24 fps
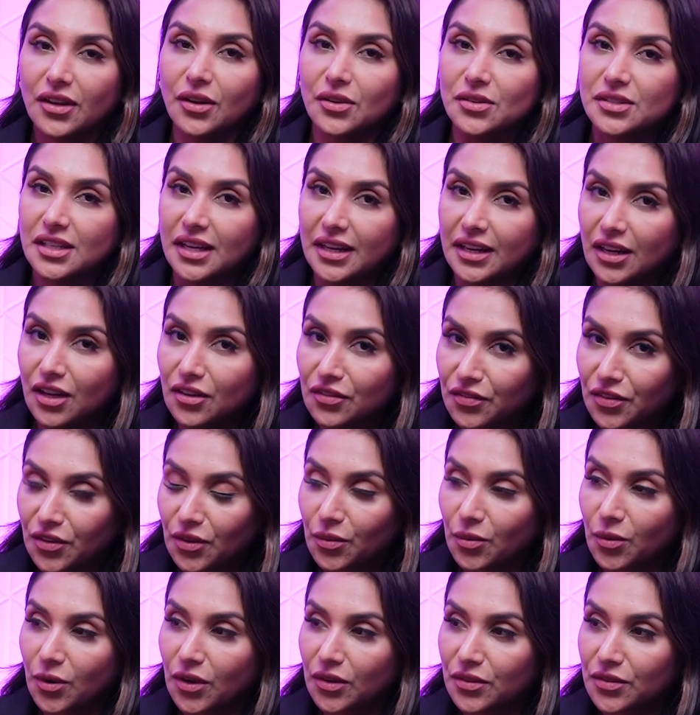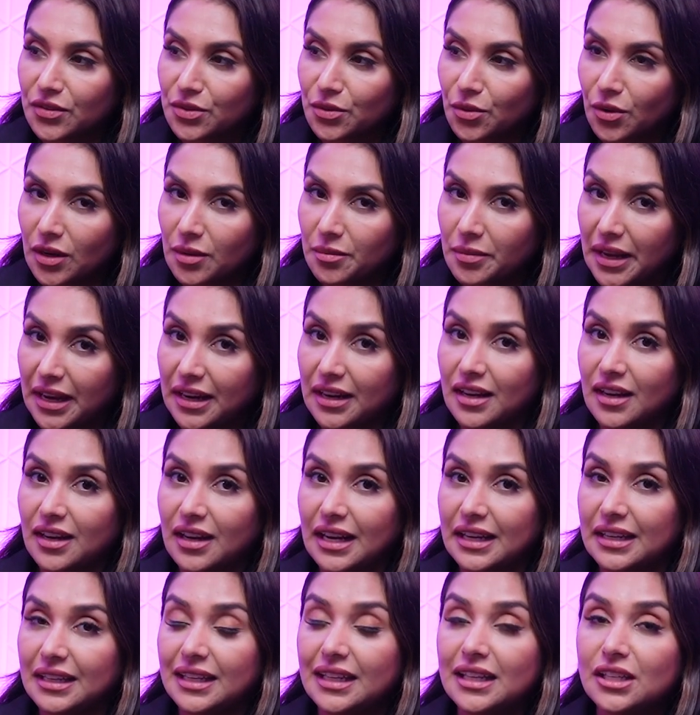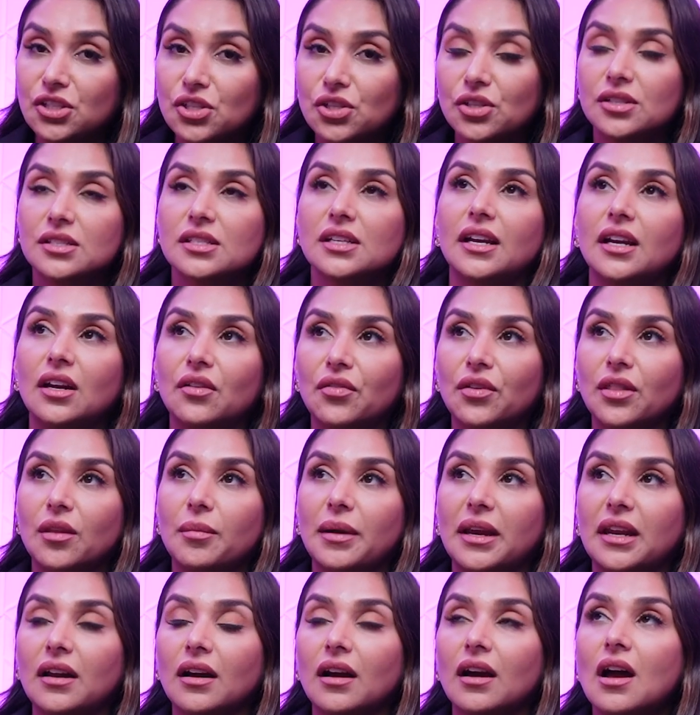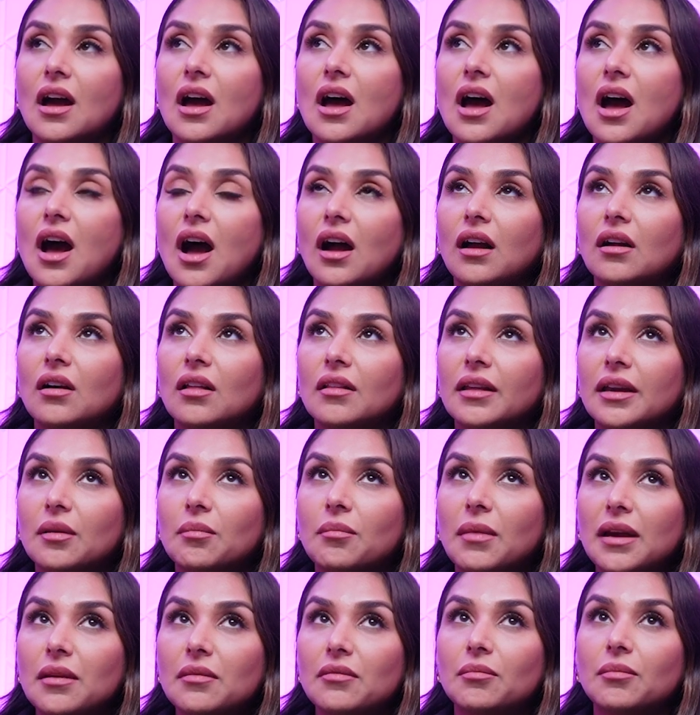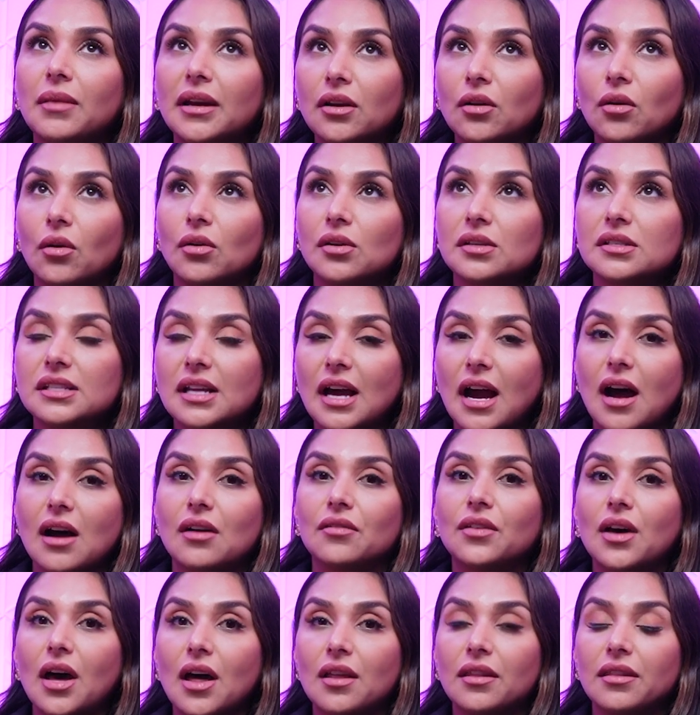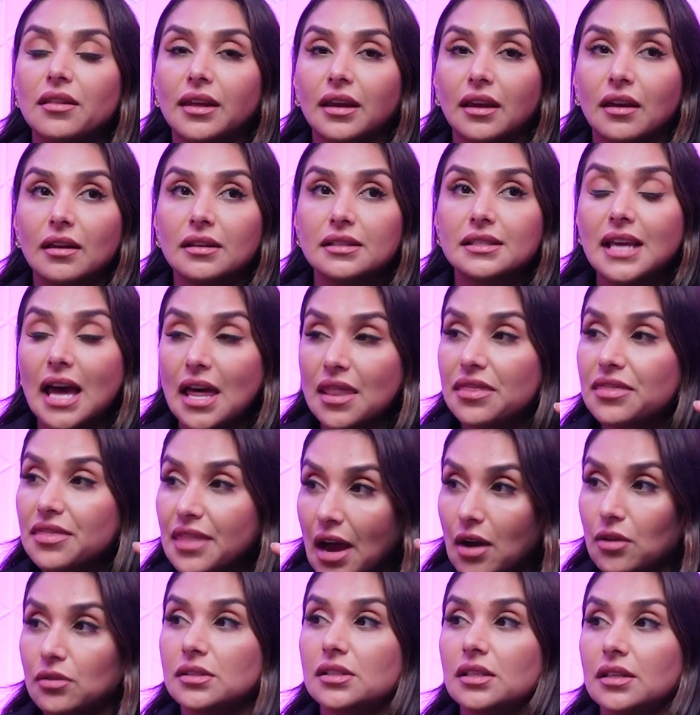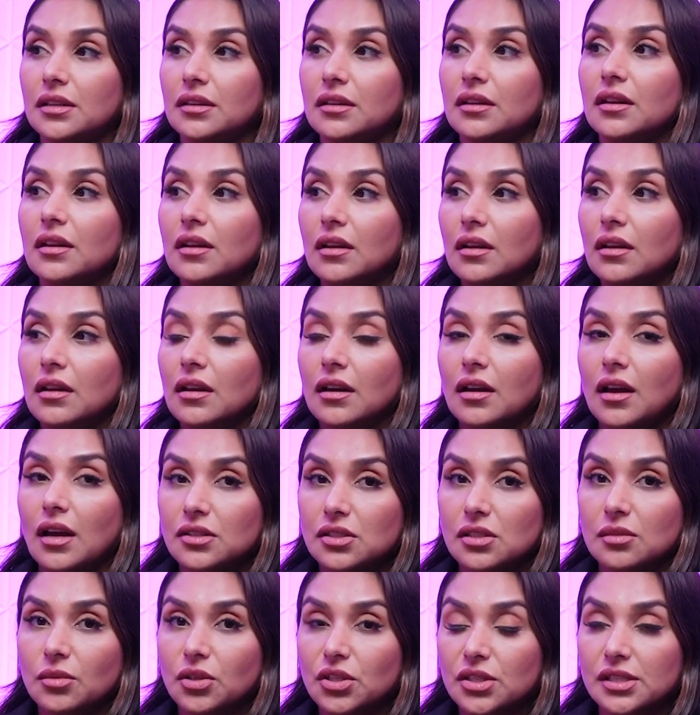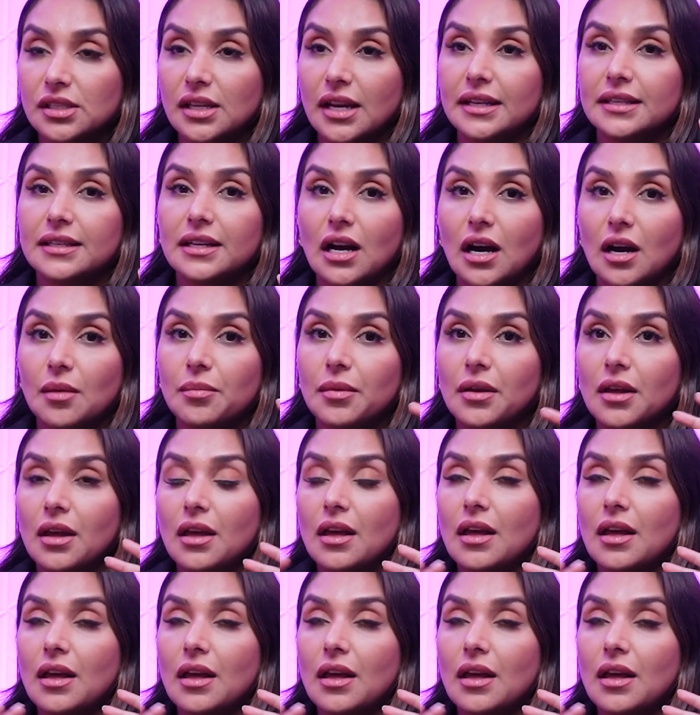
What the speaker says: go sign up for WordScore beta. I need you to sign up for the beta. Like my goal is to have like 10,000 customers signed up